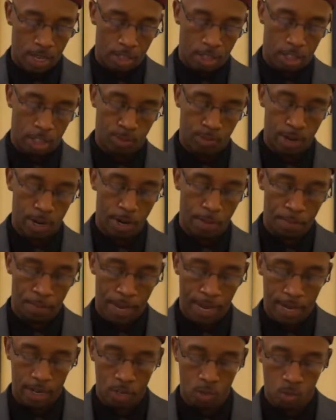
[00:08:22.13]
The spirit
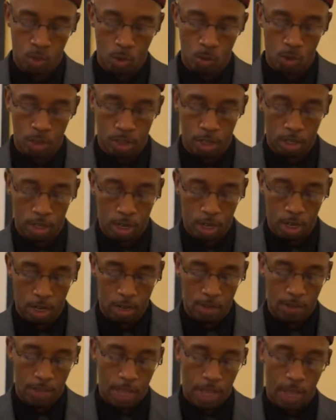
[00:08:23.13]
man is one with
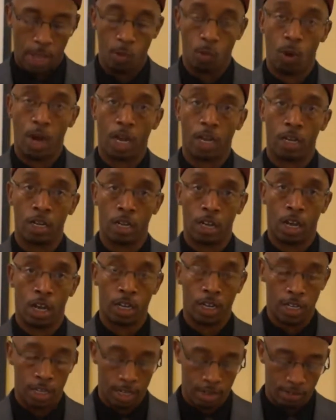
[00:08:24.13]
Allah, and while
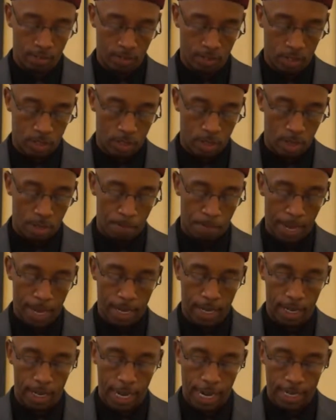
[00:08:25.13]
Allah lives,
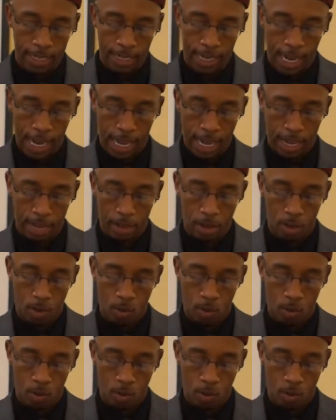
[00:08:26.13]
man cannot die.